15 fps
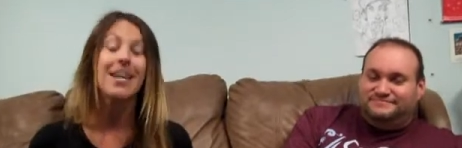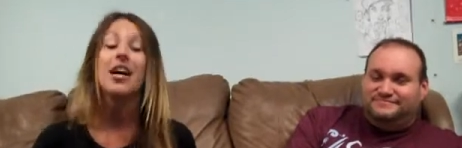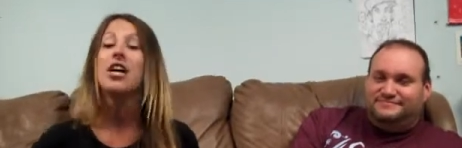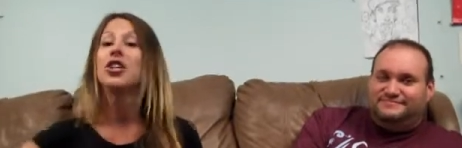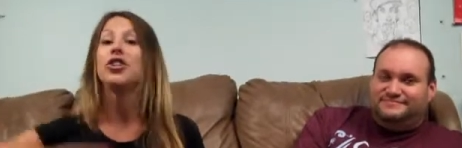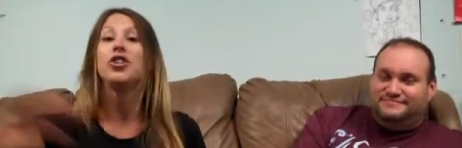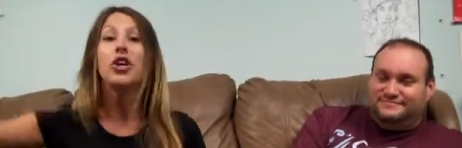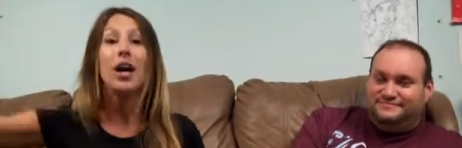
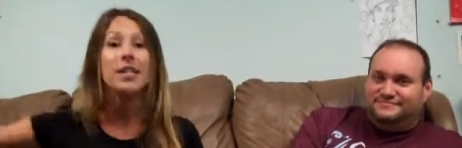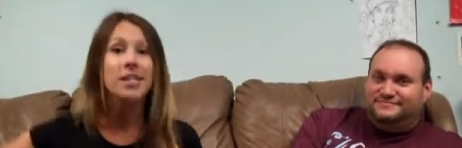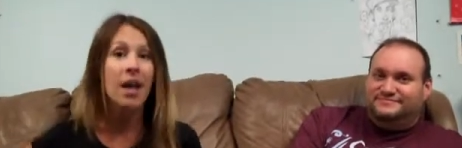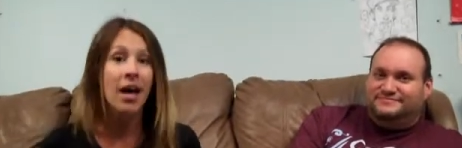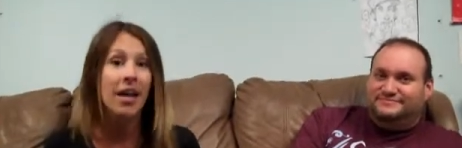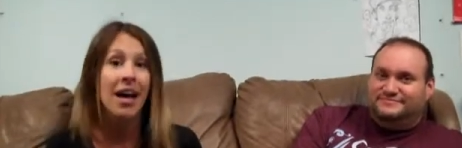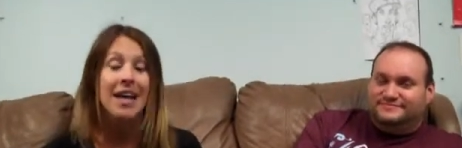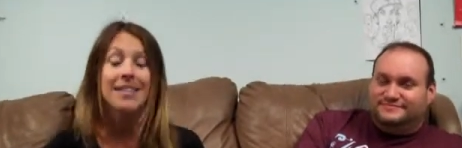Speaker 1: Shots on
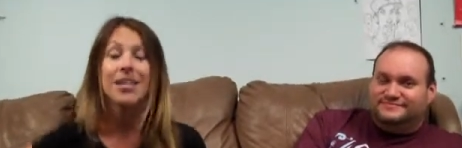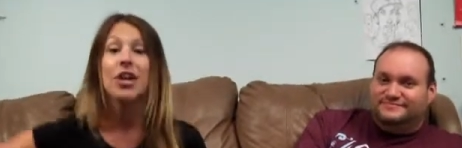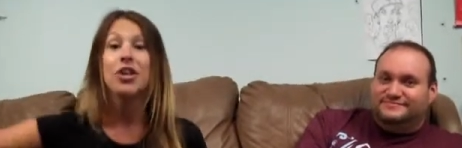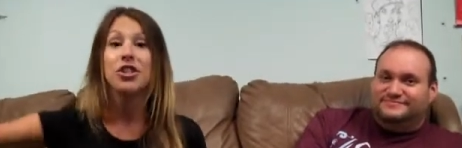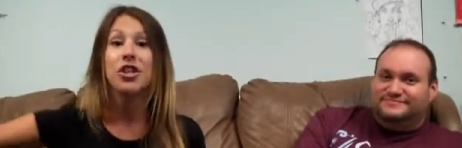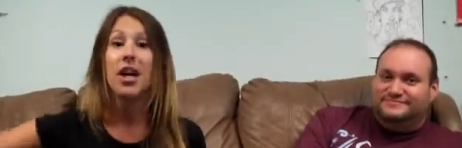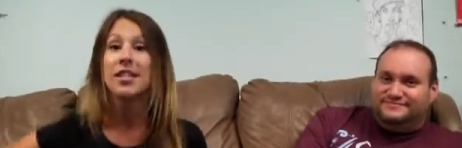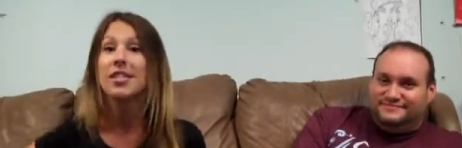us,
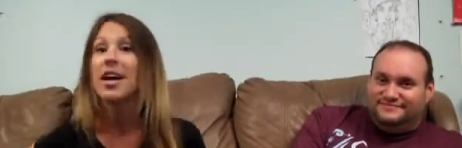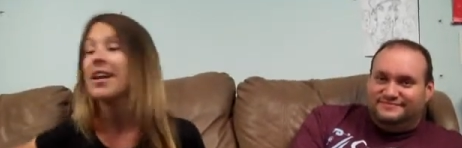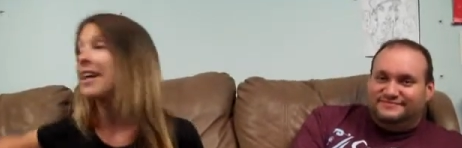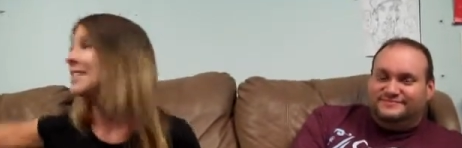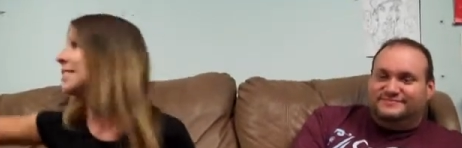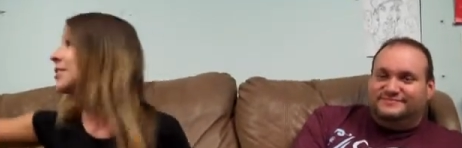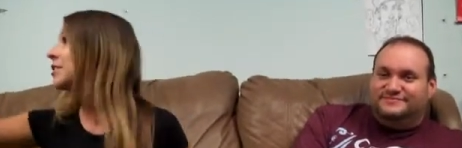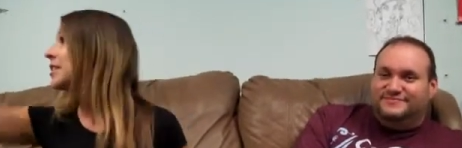shots on us.
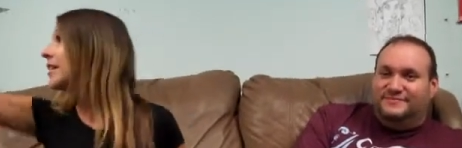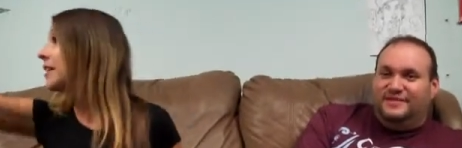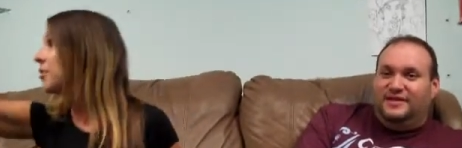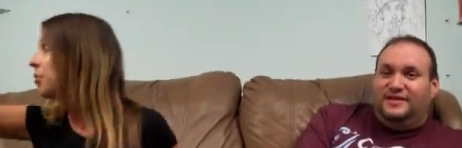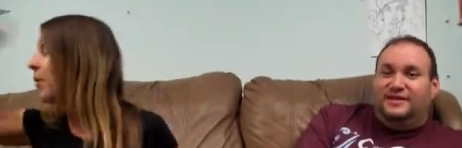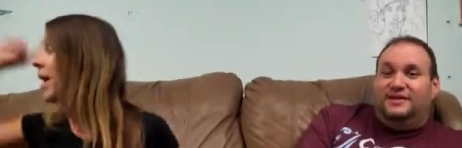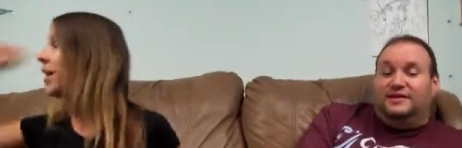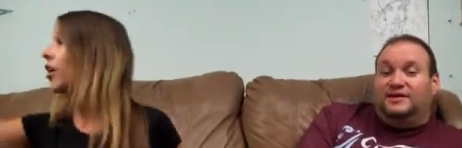They're telling the
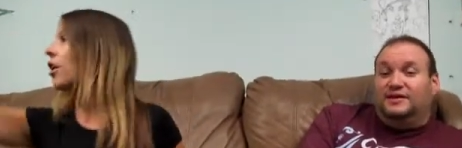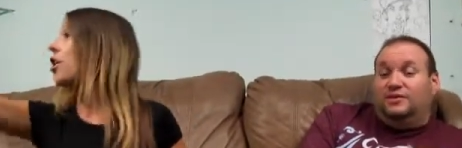waiter,